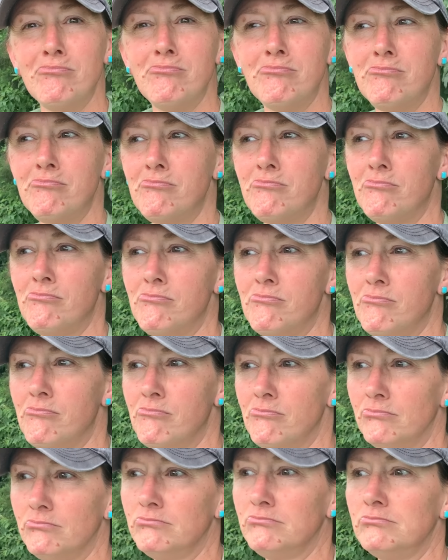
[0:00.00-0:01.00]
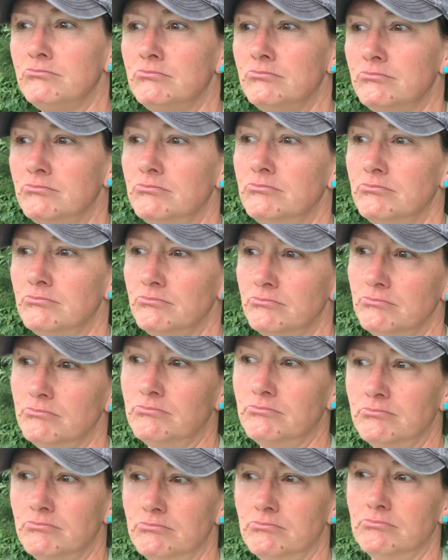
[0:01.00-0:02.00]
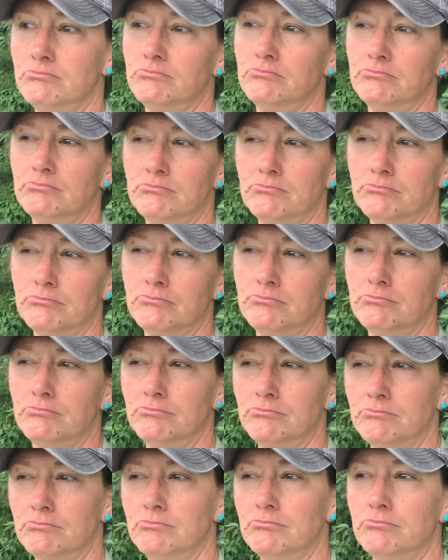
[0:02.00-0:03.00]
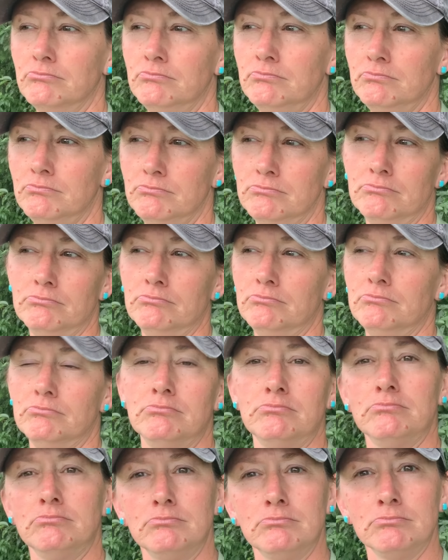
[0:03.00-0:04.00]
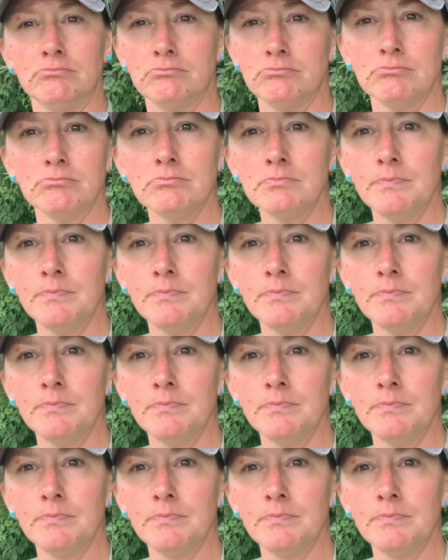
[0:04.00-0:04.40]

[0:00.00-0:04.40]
No one is speaking in this clip.